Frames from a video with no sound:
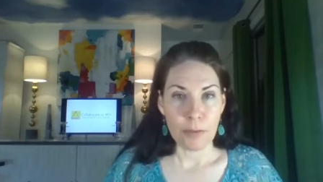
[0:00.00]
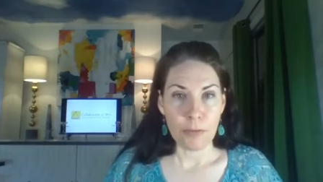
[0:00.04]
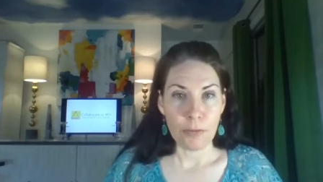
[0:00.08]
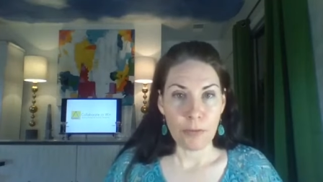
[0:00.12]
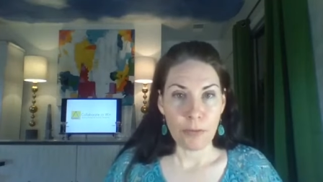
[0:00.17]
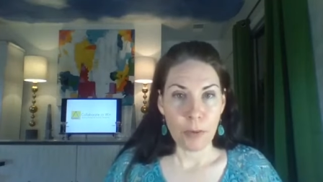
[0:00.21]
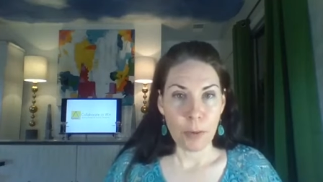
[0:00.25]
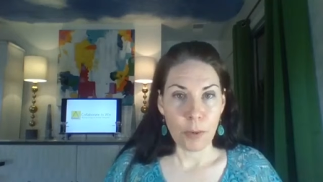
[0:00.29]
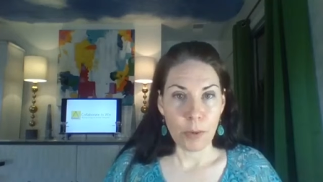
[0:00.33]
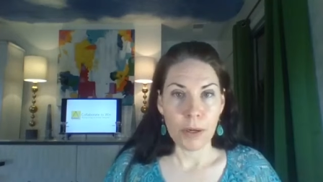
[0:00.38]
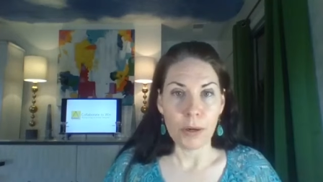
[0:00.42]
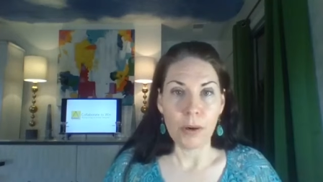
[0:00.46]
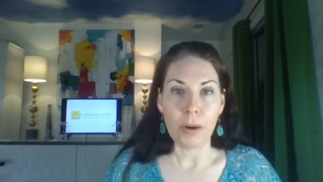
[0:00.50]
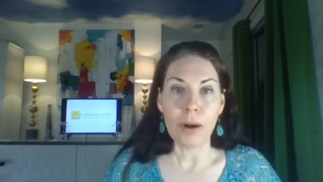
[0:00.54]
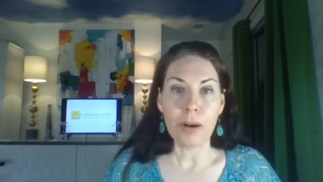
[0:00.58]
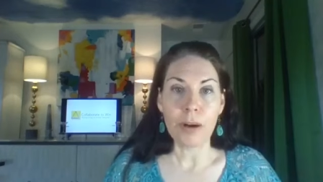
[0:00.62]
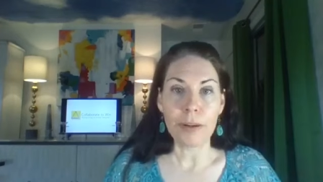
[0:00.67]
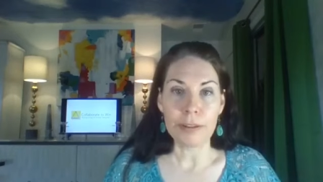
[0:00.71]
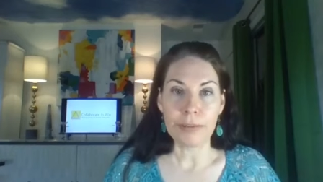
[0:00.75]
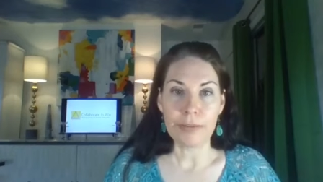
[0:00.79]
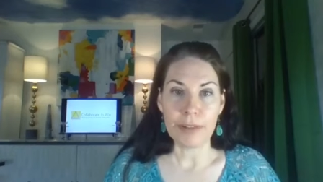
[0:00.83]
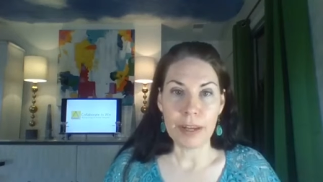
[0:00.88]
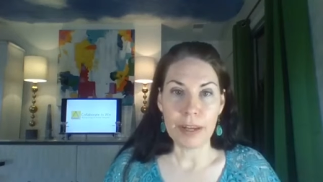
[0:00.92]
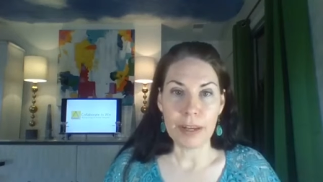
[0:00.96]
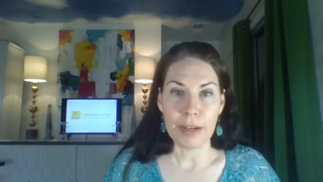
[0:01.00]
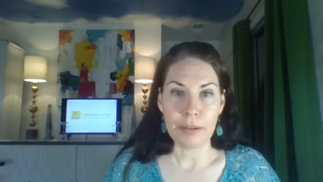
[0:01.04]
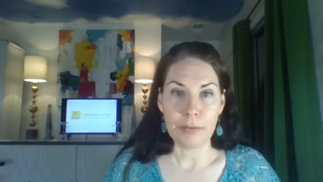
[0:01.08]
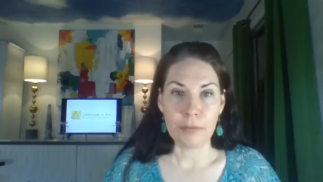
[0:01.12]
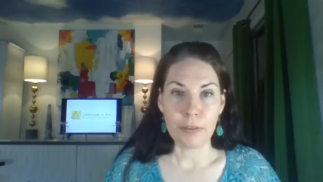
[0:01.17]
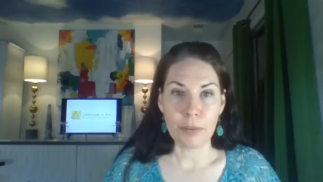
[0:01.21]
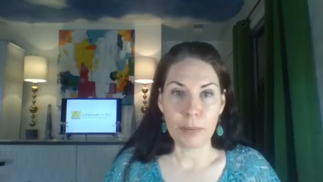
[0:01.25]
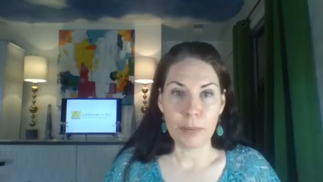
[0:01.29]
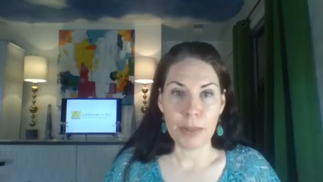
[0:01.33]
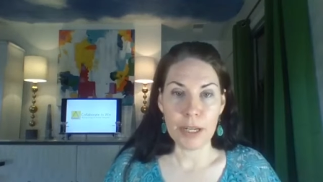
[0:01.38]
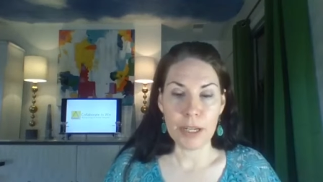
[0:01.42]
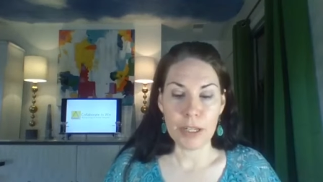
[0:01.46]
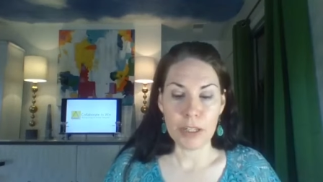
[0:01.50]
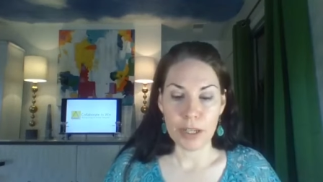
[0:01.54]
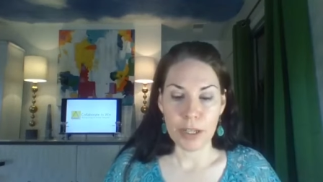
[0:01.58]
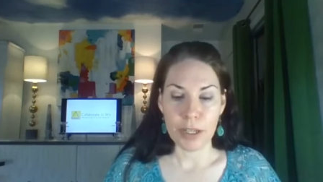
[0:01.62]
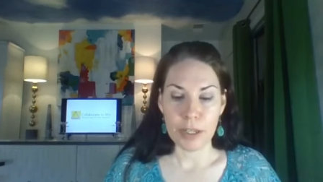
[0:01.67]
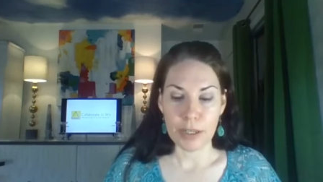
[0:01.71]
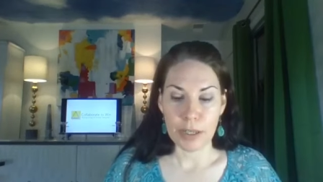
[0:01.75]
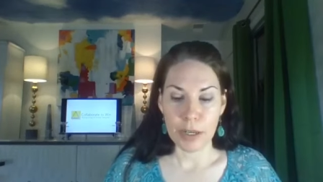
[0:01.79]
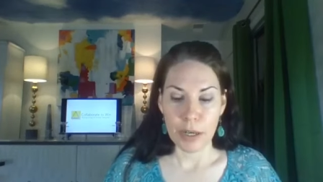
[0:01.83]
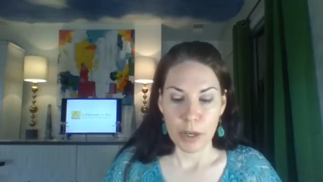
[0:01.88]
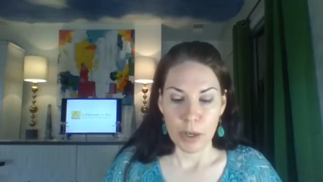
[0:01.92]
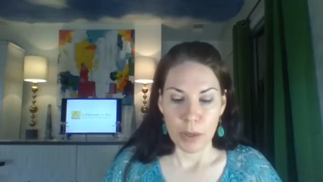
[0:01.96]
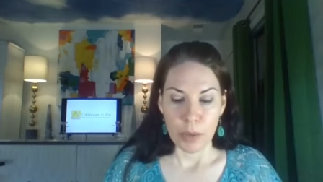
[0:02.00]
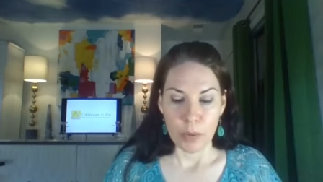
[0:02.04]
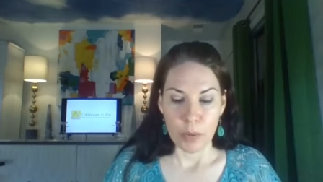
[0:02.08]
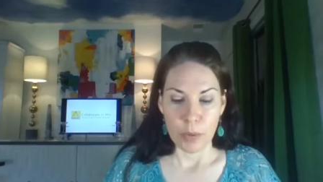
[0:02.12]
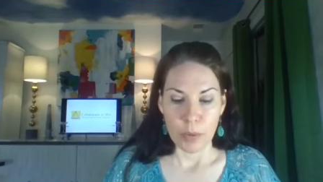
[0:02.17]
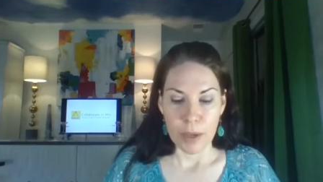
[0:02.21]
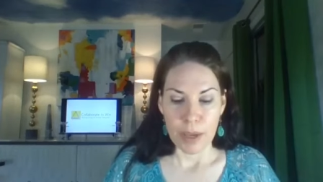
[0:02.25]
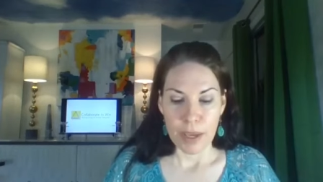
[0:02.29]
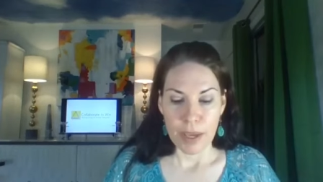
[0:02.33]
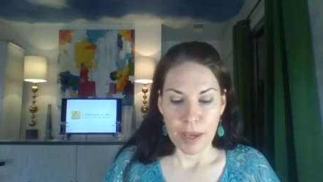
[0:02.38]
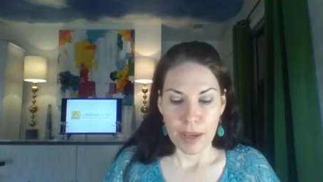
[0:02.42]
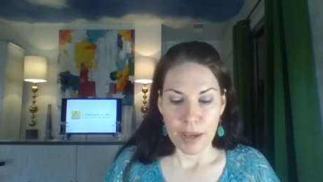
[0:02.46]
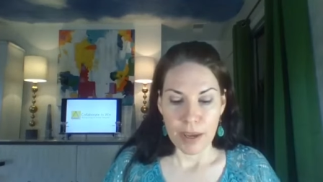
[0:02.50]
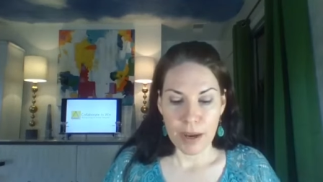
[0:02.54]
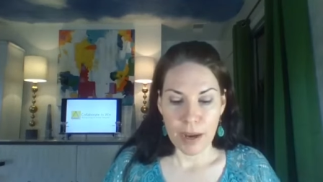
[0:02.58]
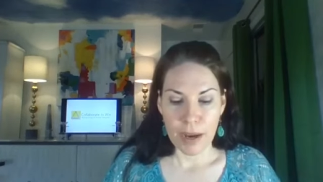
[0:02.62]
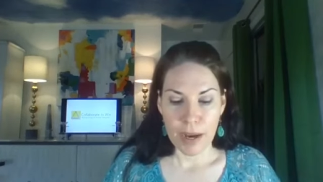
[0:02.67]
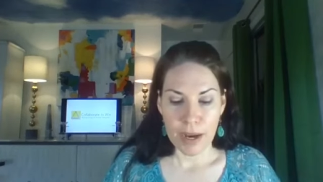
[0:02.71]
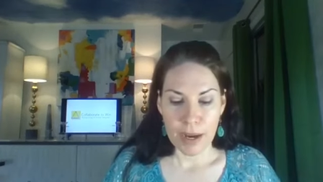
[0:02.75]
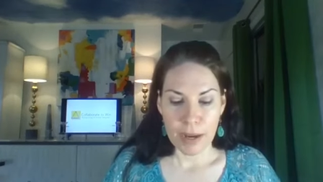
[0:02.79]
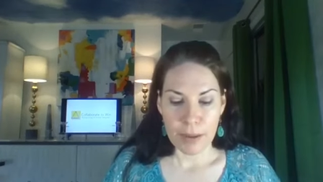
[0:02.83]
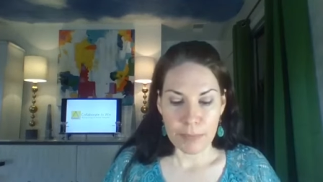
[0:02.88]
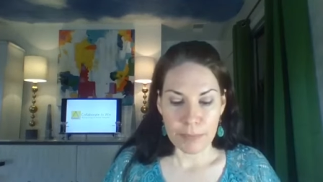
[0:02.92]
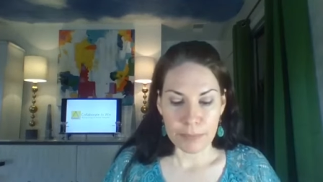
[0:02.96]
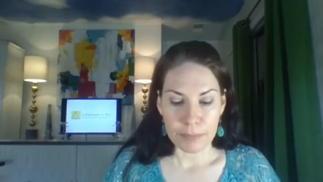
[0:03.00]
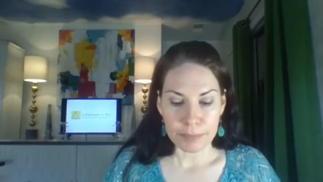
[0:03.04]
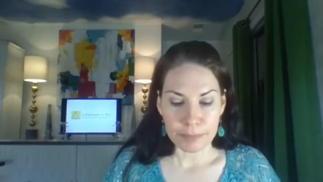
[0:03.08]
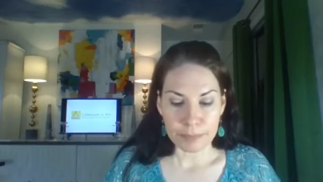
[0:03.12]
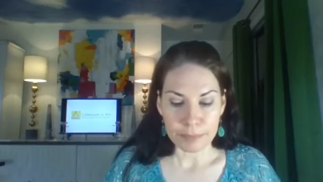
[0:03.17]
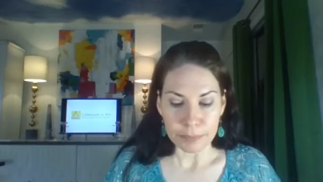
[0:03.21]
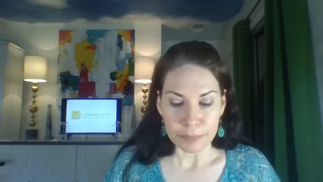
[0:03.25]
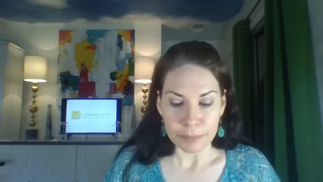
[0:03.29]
for all of that information. We um,